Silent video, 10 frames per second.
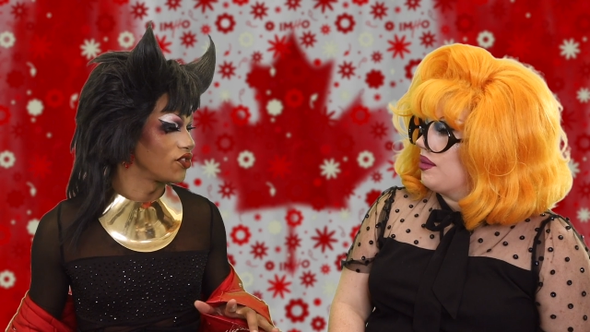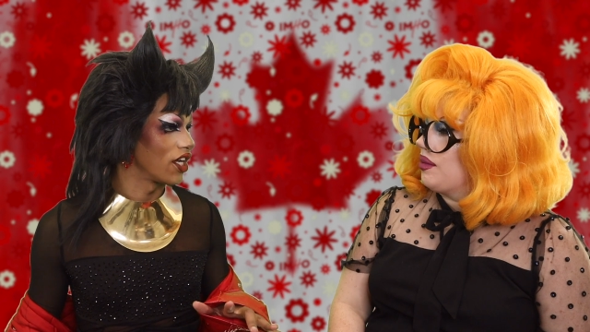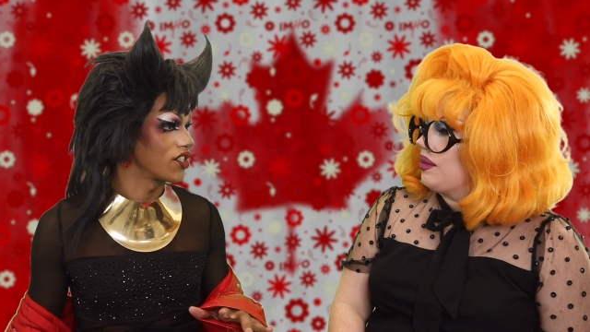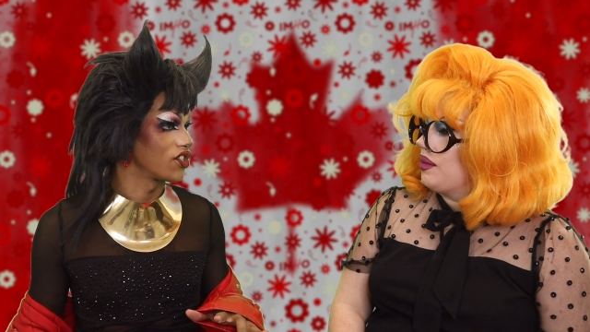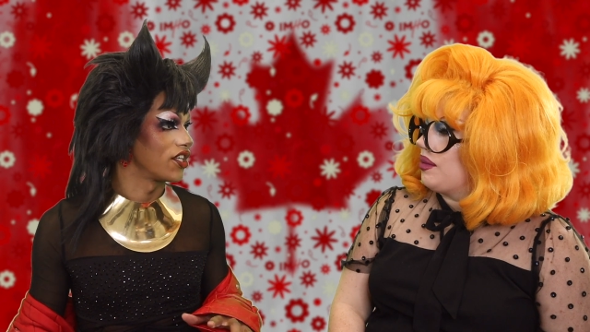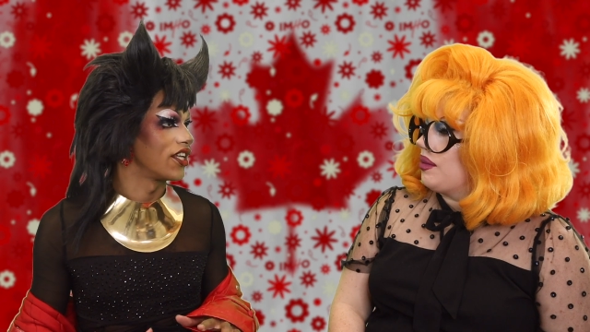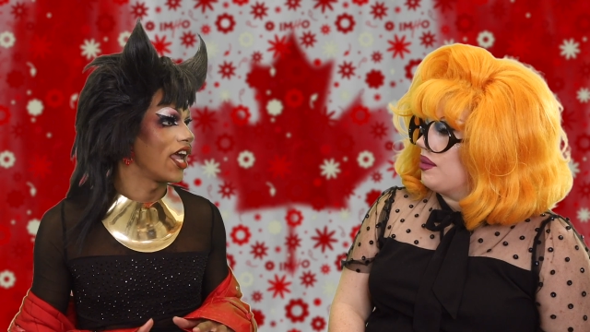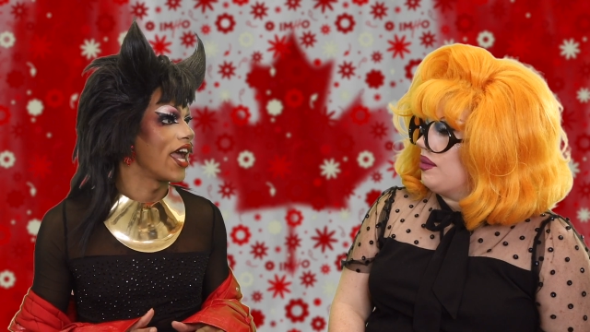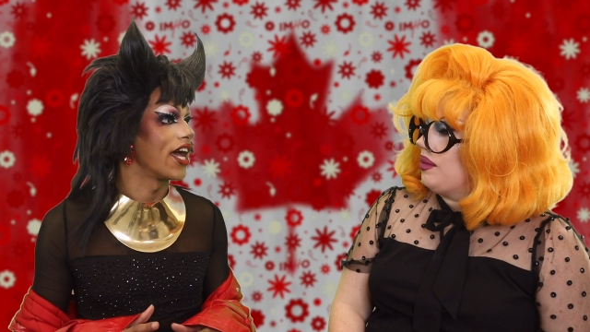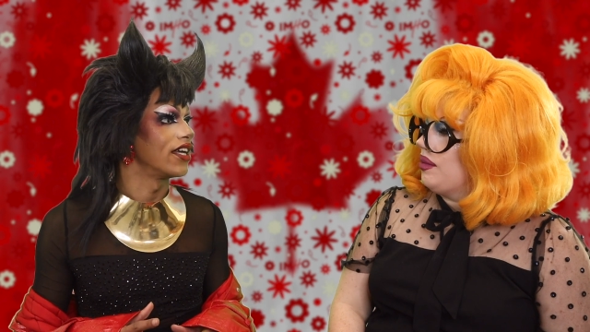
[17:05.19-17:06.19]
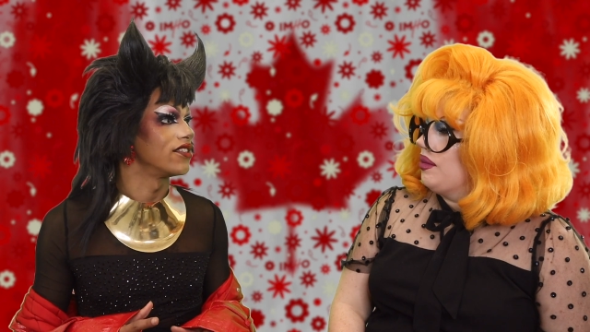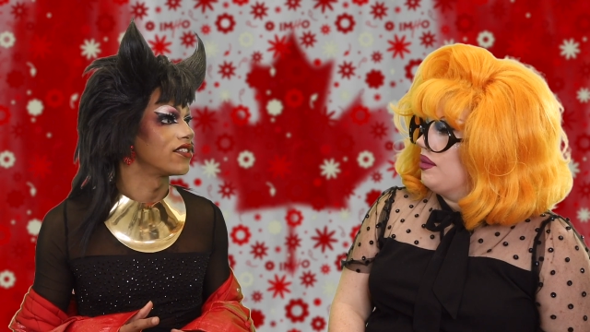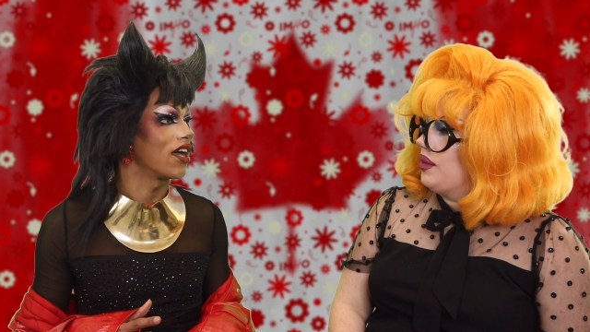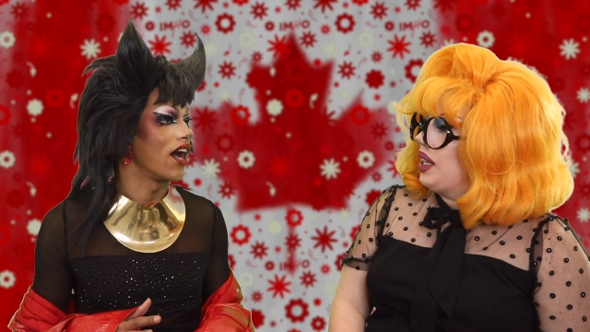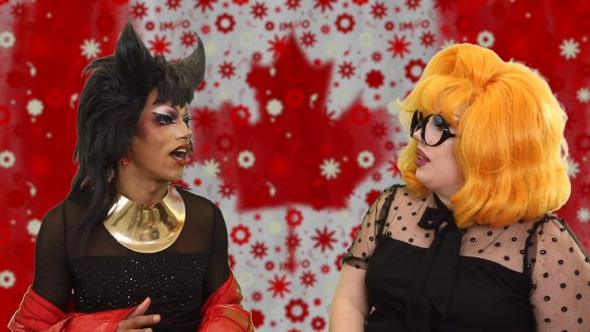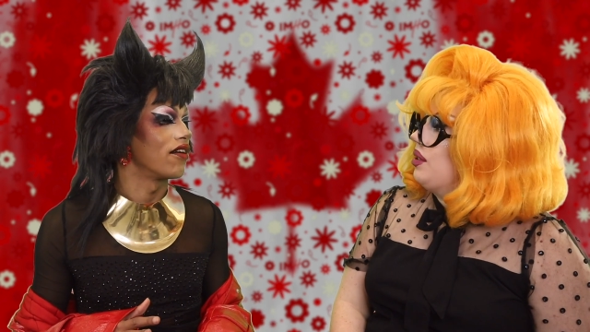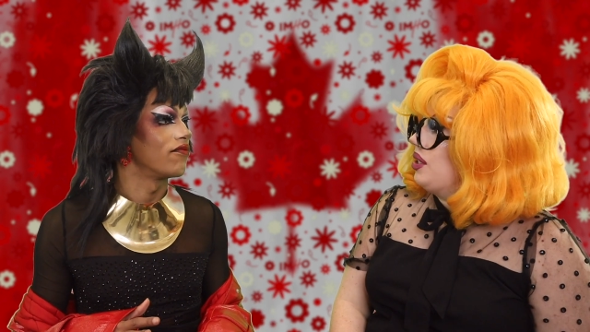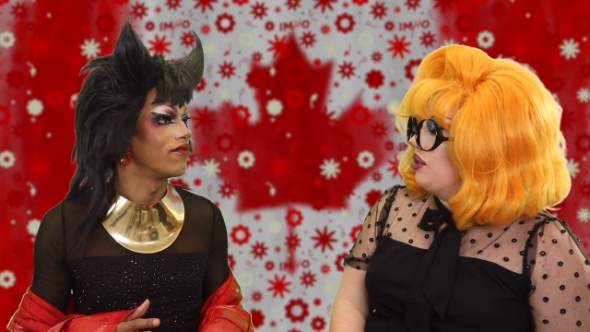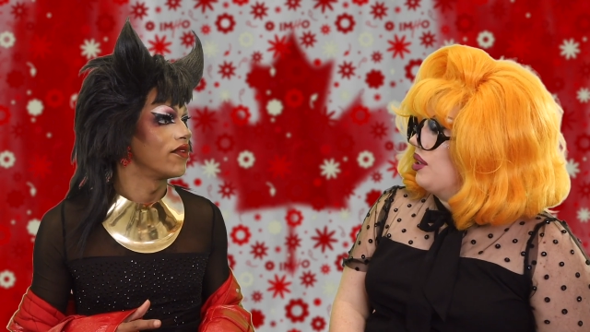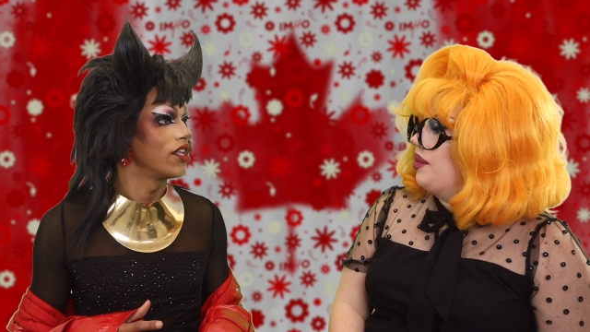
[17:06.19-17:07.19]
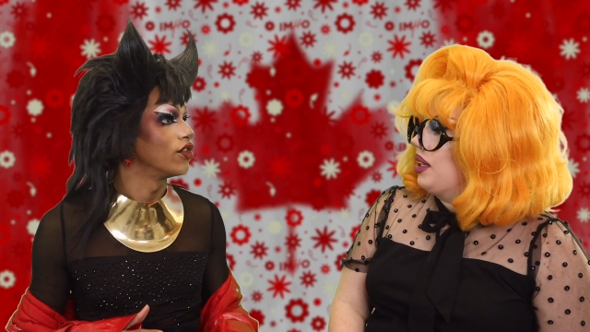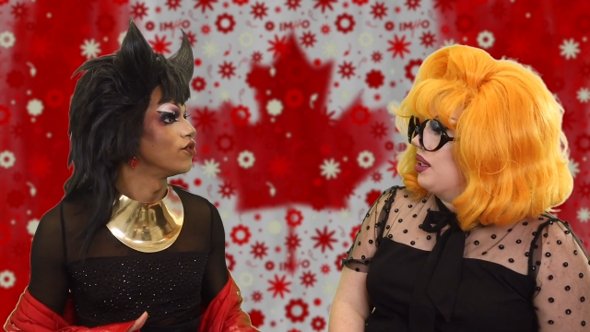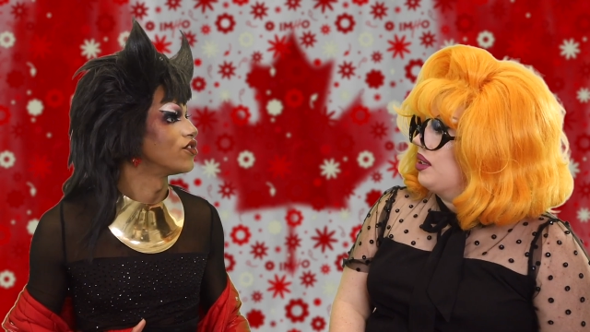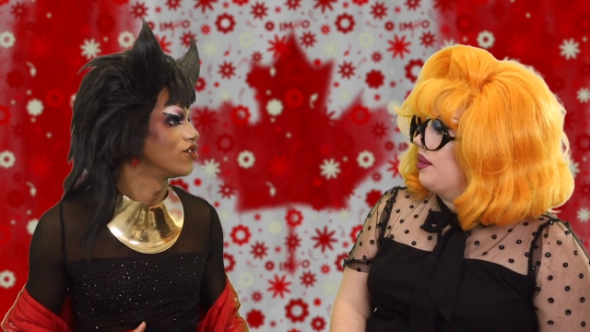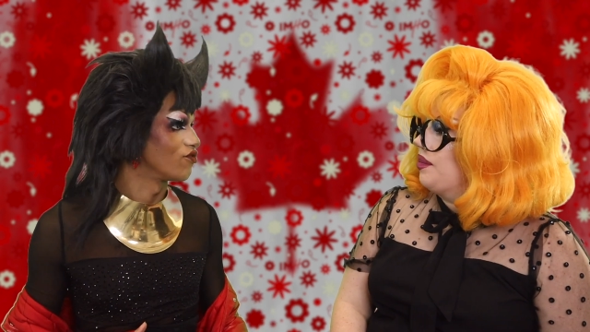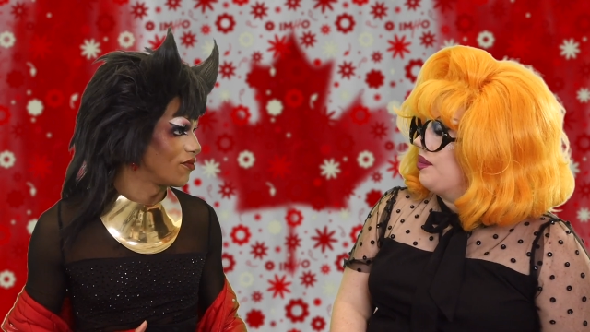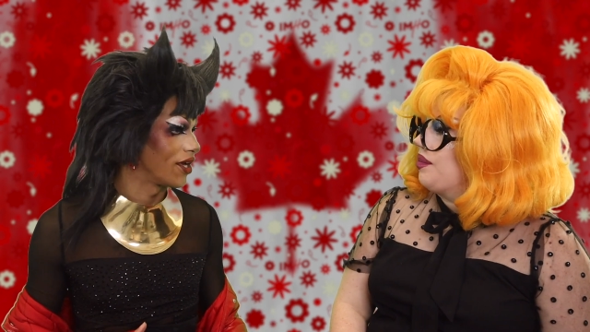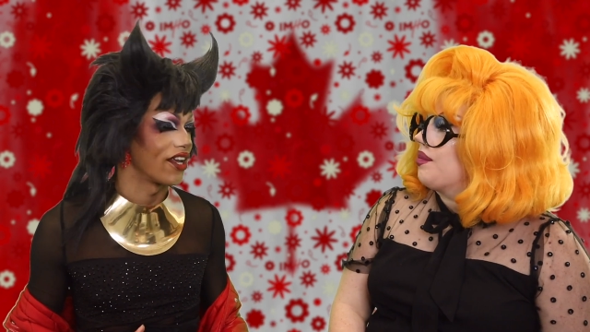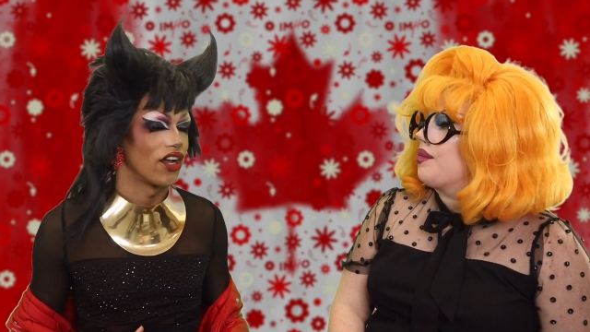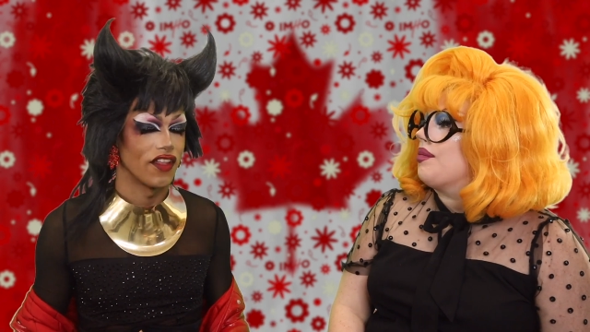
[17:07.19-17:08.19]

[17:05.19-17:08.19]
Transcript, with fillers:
Speaker 1: projection and like um, lucid dreaming, lucid dreaming, and